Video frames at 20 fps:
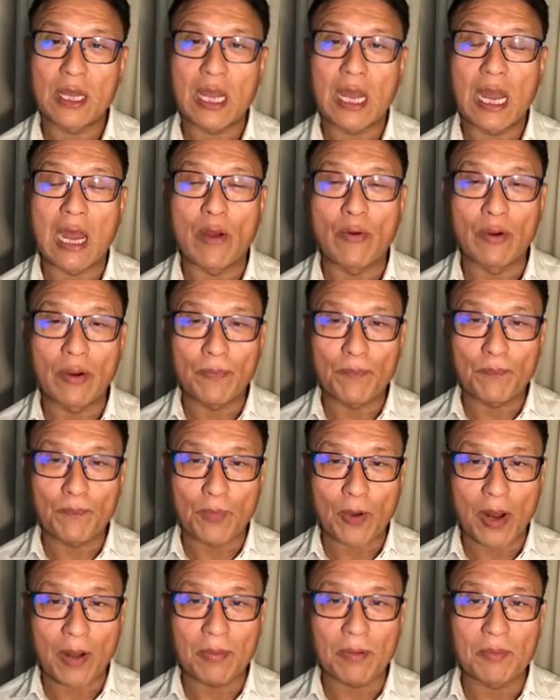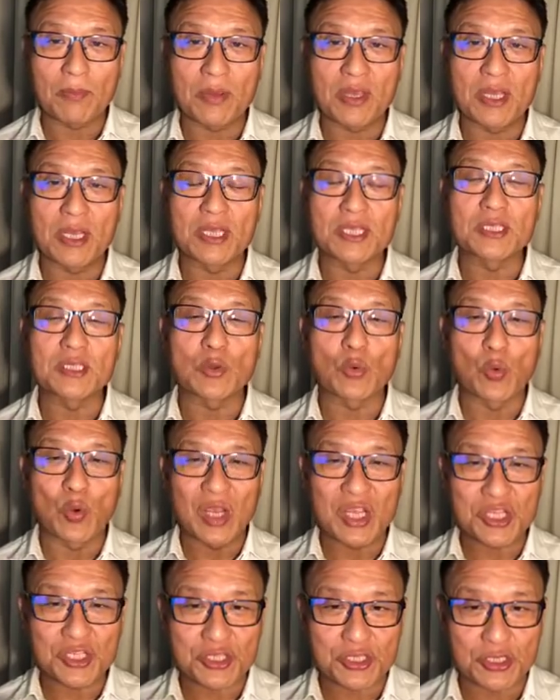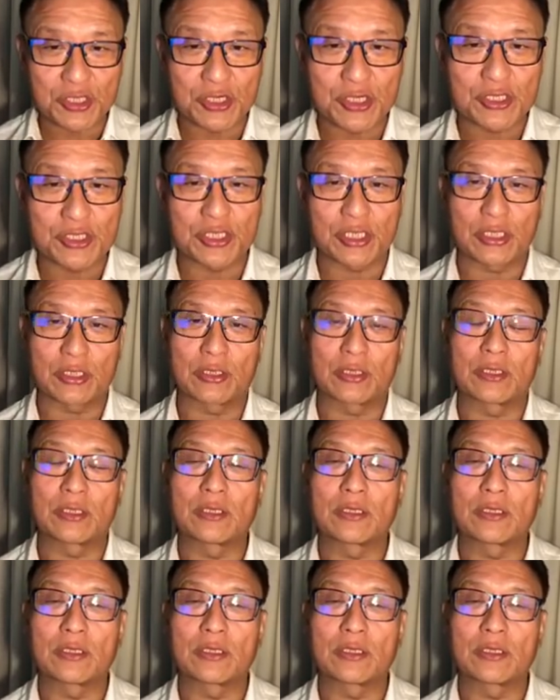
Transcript: Our problem is we're searching.